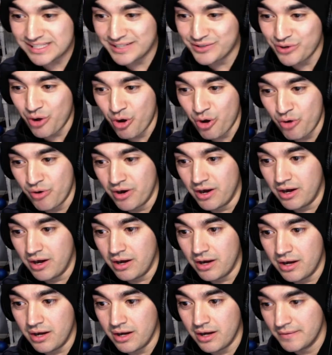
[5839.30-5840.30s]

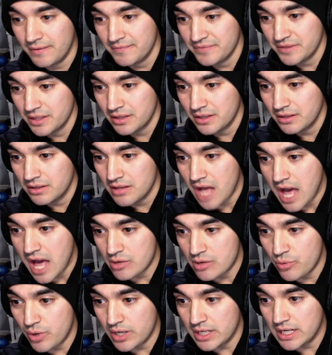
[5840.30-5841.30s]
Noah. I
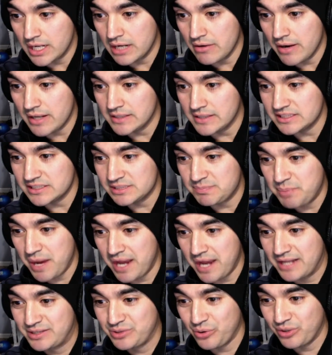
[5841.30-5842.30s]
don't want to hear any
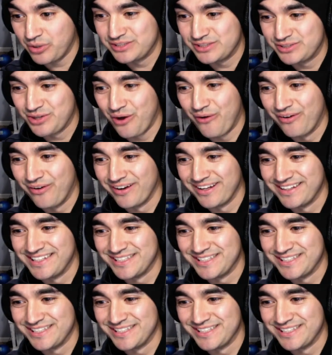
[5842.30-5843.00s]
disrespect towards Tony.